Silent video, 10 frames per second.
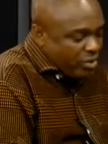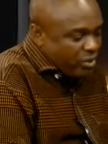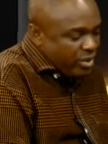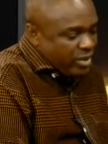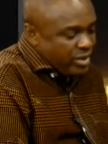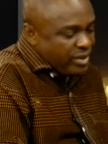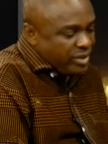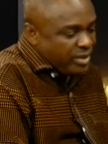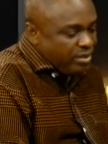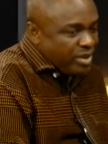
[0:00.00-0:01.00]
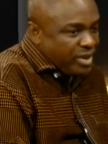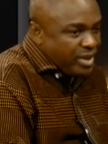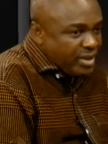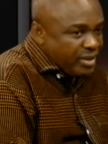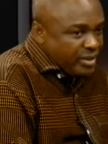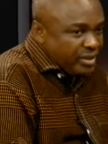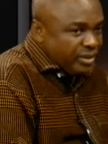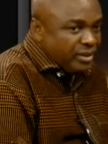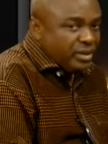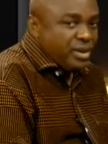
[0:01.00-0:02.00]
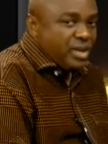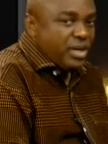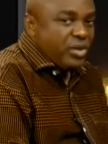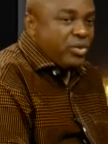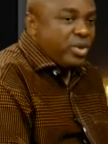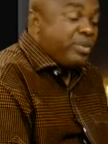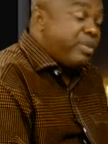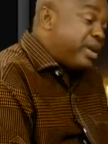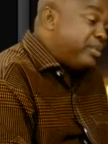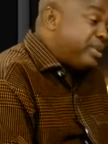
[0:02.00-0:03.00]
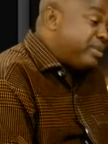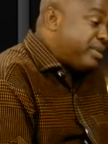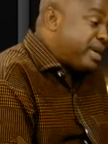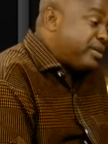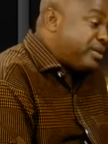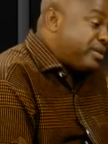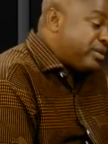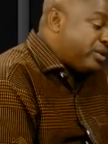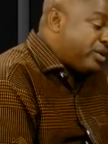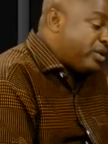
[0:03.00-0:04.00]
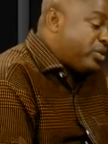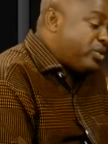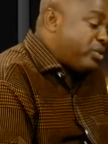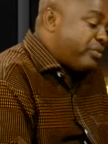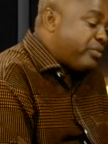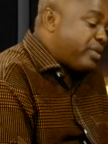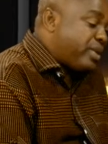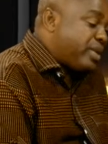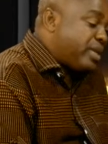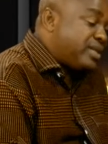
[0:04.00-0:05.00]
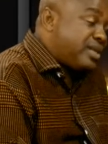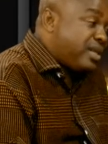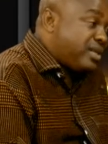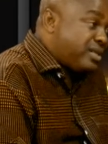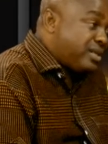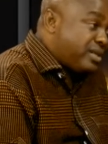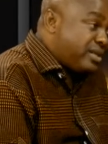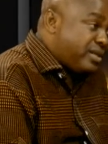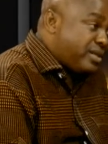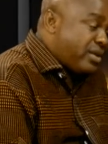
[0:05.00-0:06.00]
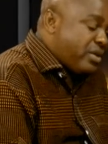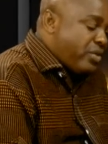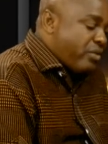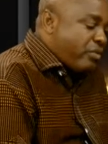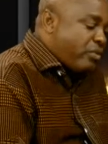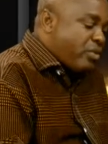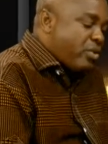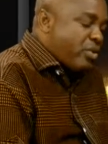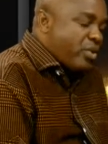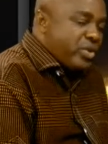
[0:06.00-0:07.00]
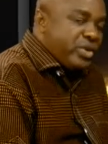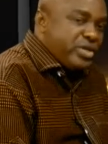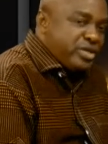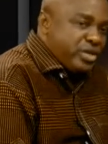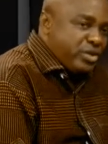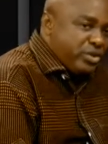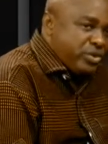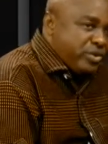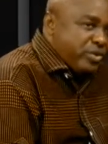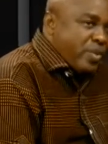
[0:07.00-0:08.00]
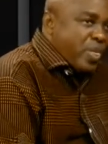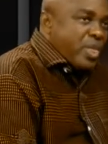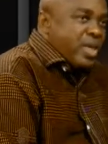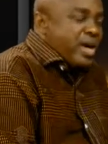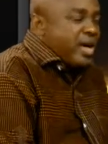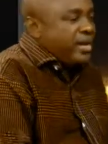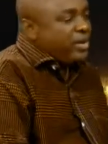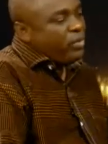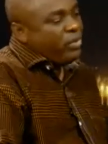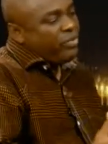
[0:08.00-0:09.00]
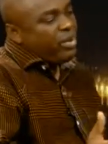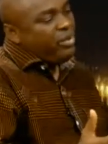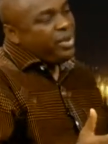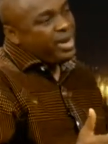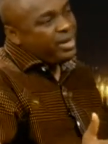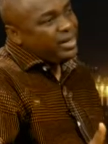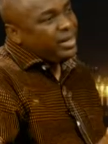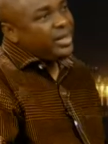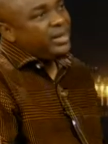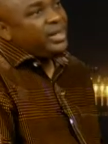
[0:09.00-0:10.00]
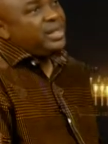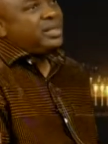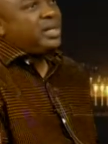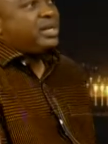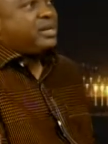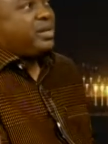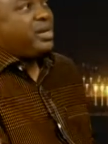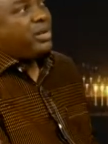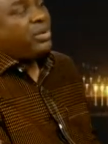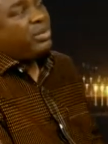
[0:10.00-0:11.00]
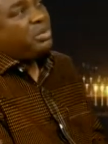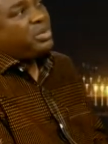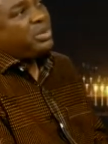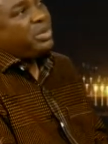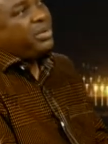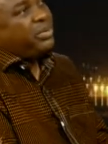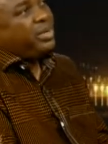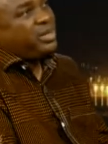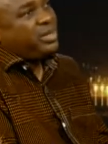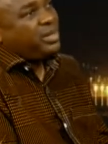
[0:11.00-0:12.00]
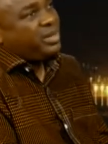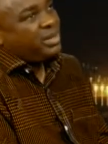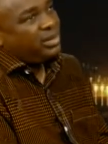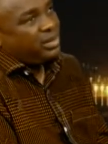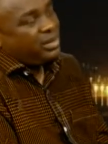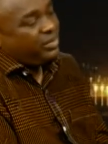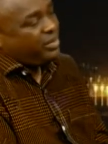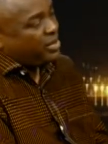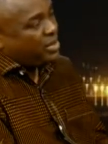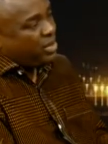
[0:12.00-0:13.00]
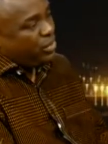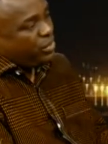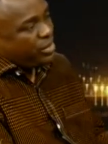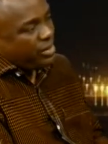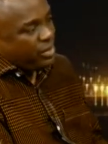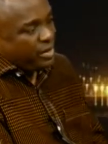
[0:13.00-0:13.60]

with the CPA UK Parliament branch on the issue of uh, legislation for on this issue. And we've compared uh, legislation in almost about 30 different countries.